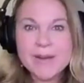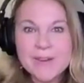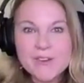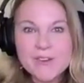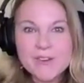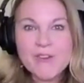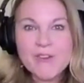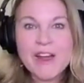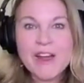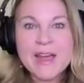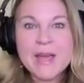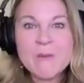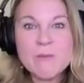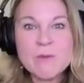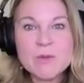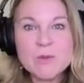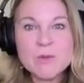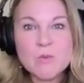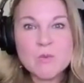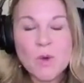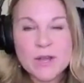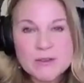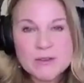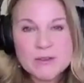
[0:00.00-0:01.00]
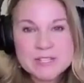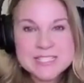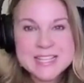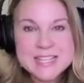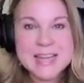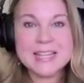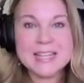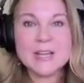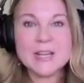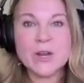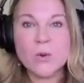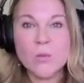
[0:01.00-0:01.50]
right, with what you're
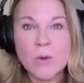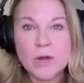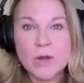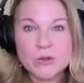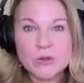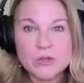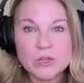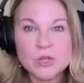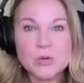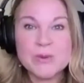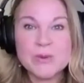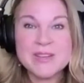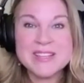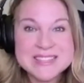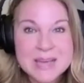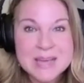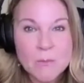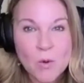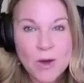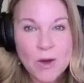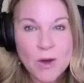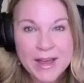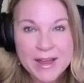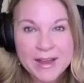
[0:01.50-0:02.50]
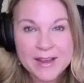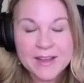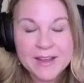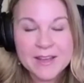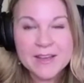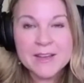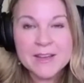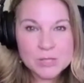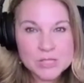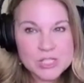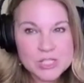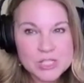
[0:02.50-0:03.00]
selling or what you do in some way,
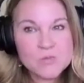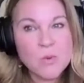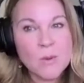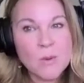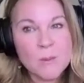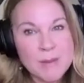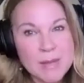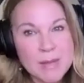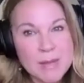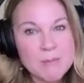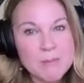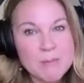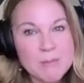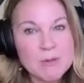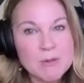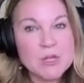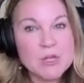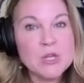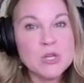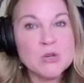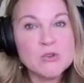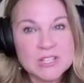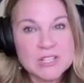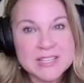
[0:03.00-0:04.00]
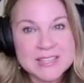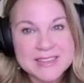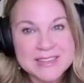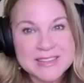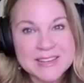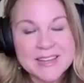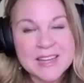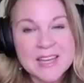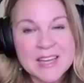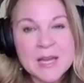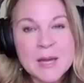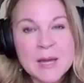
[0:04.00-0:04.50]
which is what people usually
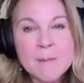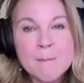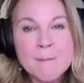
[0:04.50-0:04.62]
think,